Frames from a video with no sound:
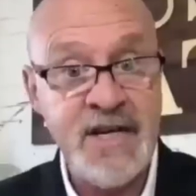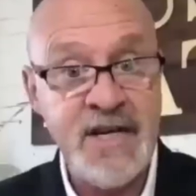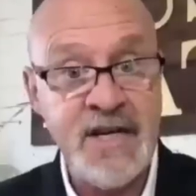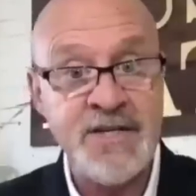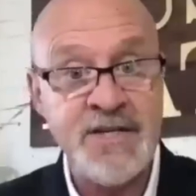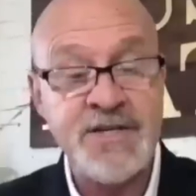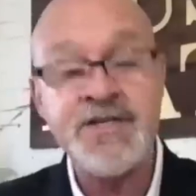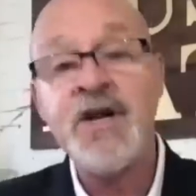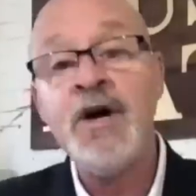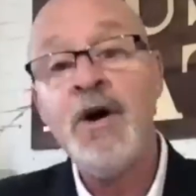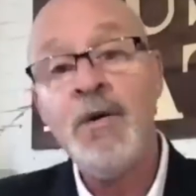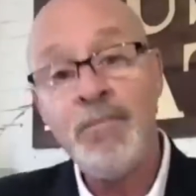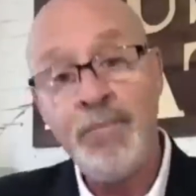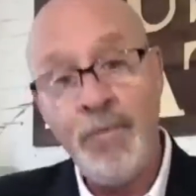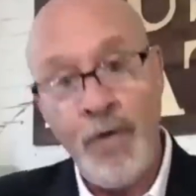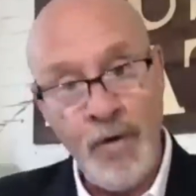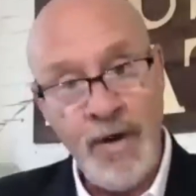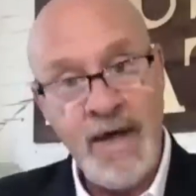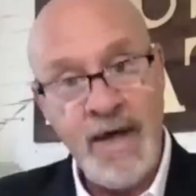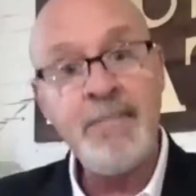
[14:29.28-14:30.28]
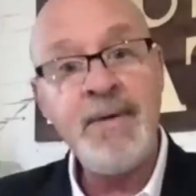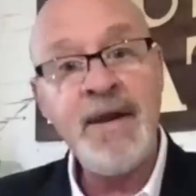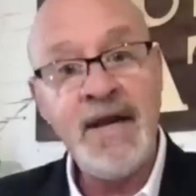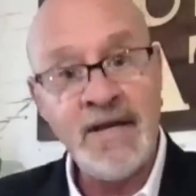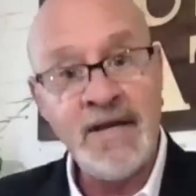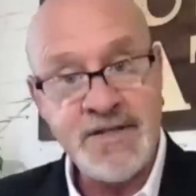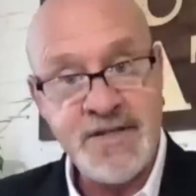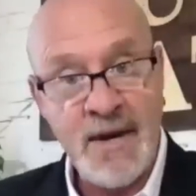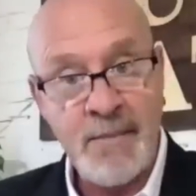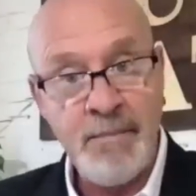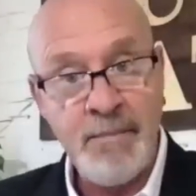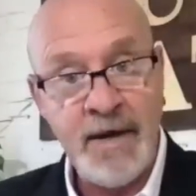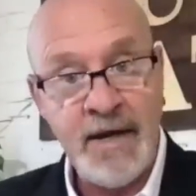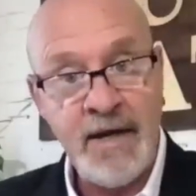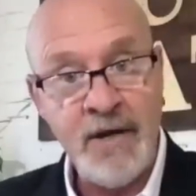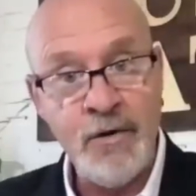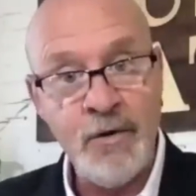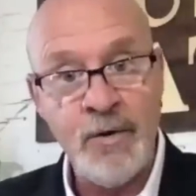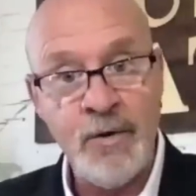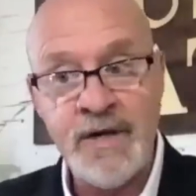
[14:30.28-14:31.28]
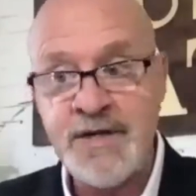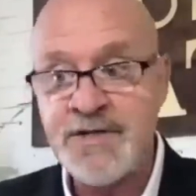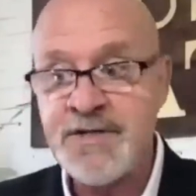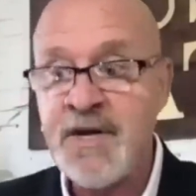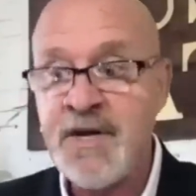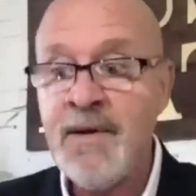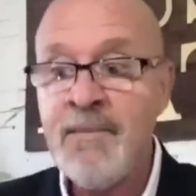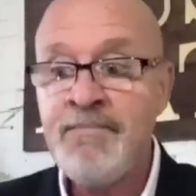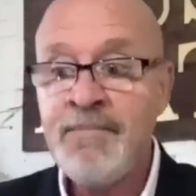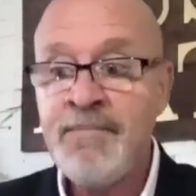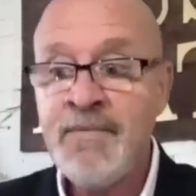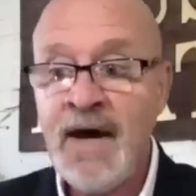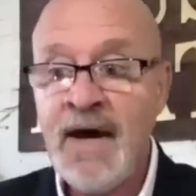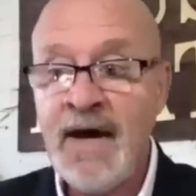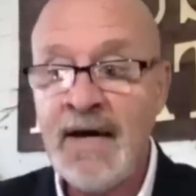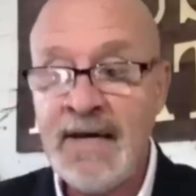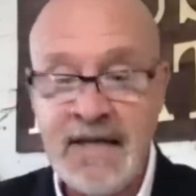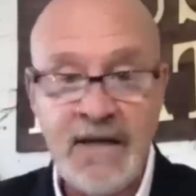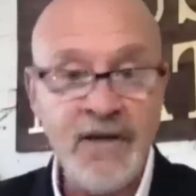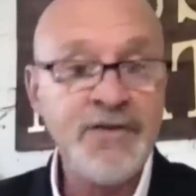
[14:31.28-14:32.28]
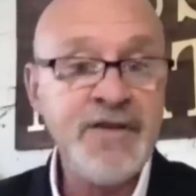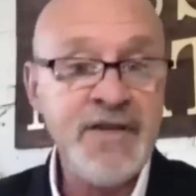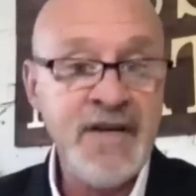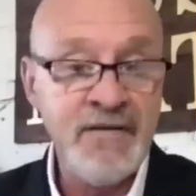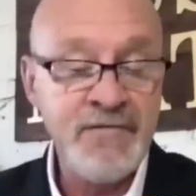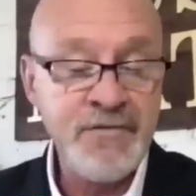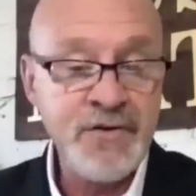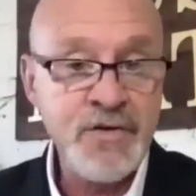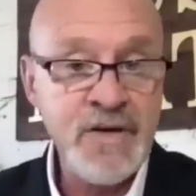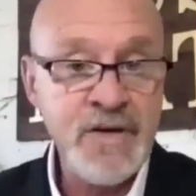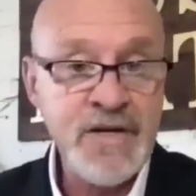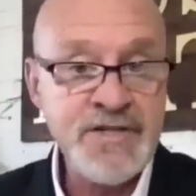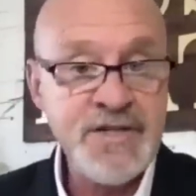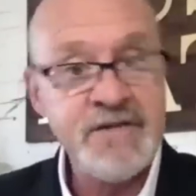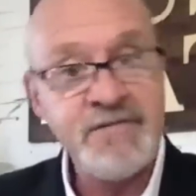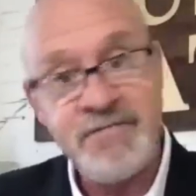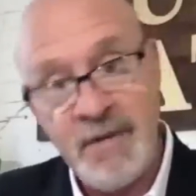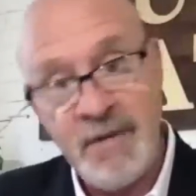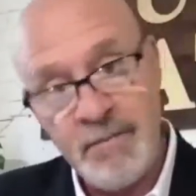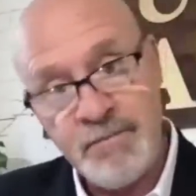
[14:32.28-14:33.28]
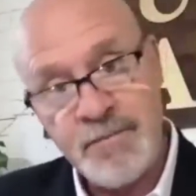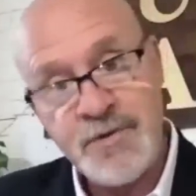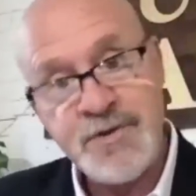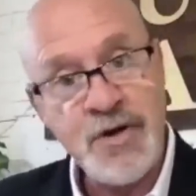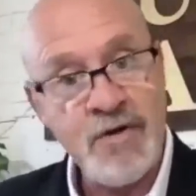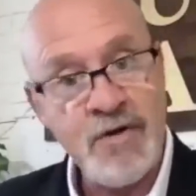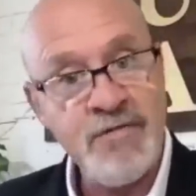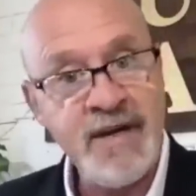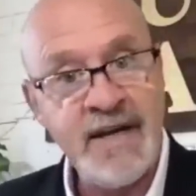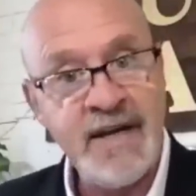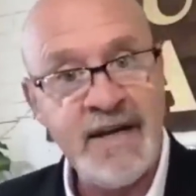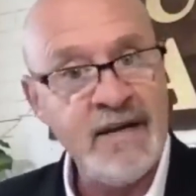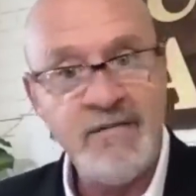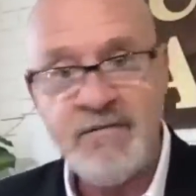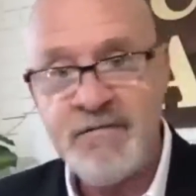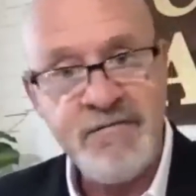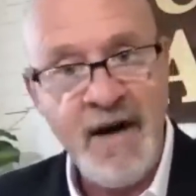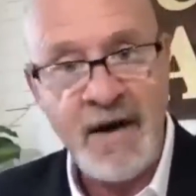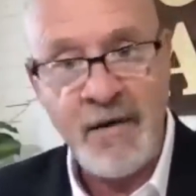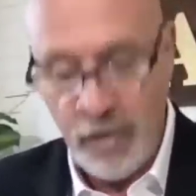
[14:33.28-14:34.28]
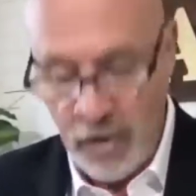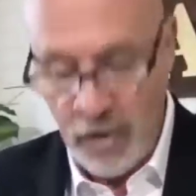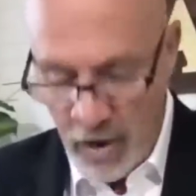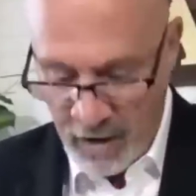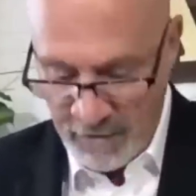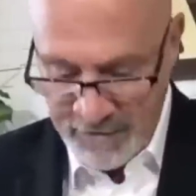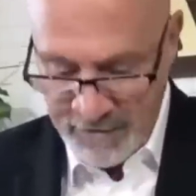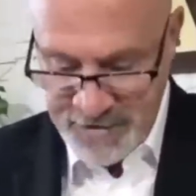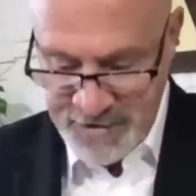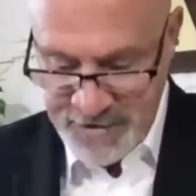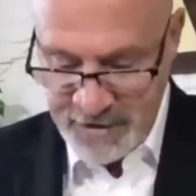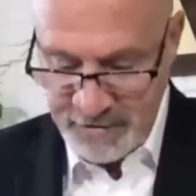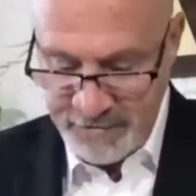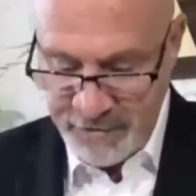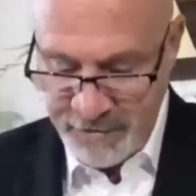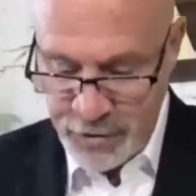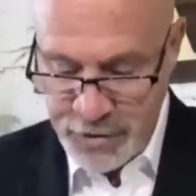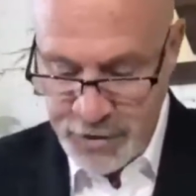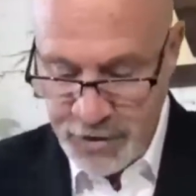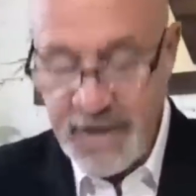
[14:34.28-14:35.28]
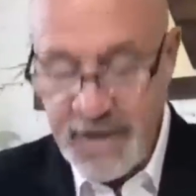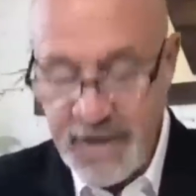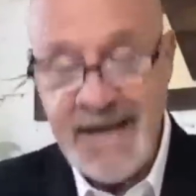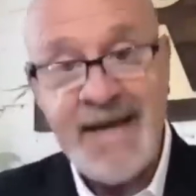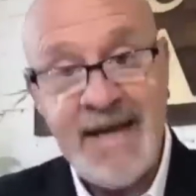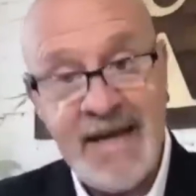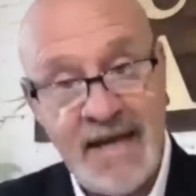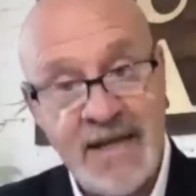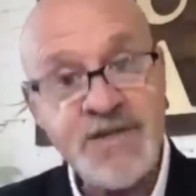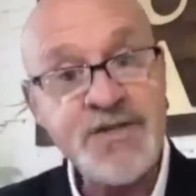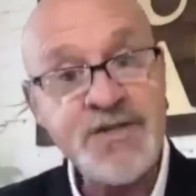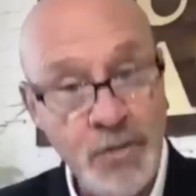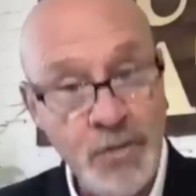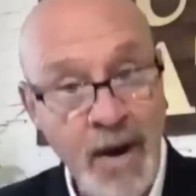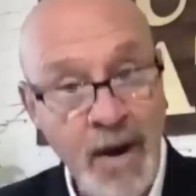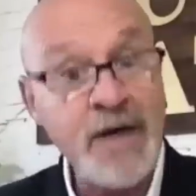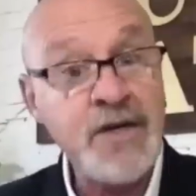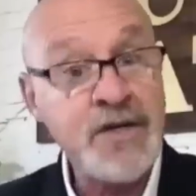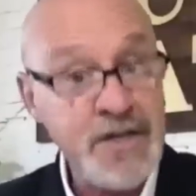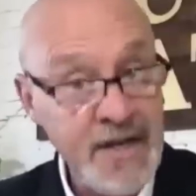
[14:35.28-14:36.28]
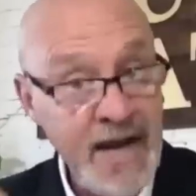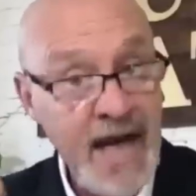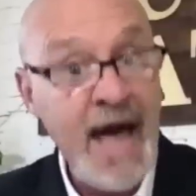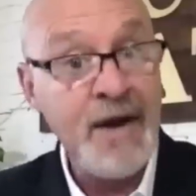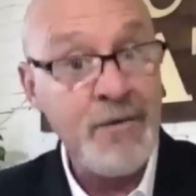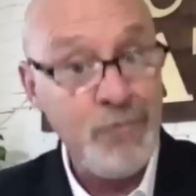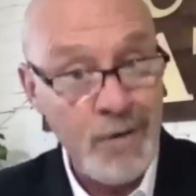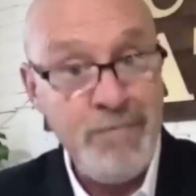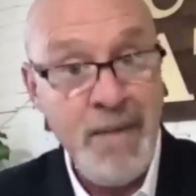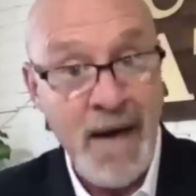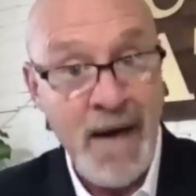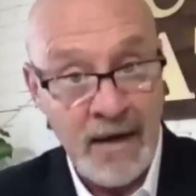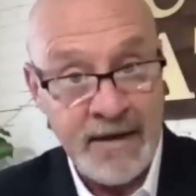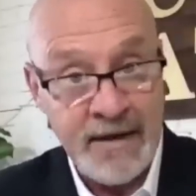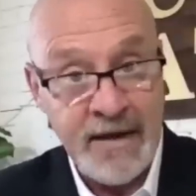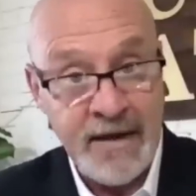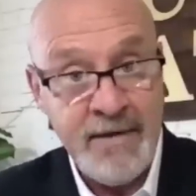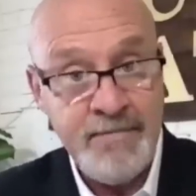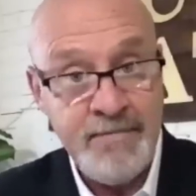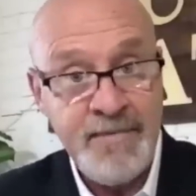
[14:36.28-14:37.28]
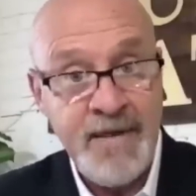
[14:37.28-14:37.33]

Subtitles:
is prohibiting somebody who is guilty of treason from serving in federal office in the future. Insurrection and rebellion